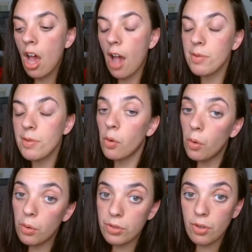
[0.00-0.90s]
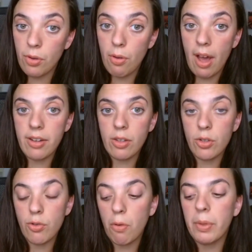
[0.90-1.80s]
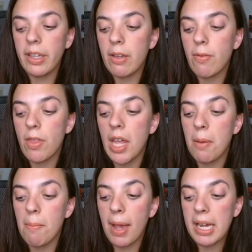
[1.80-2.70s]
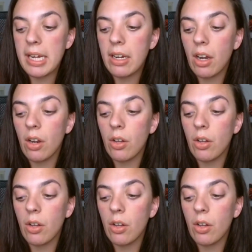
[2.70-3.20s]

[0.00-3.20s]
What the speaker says: I was also under the strong belief that it made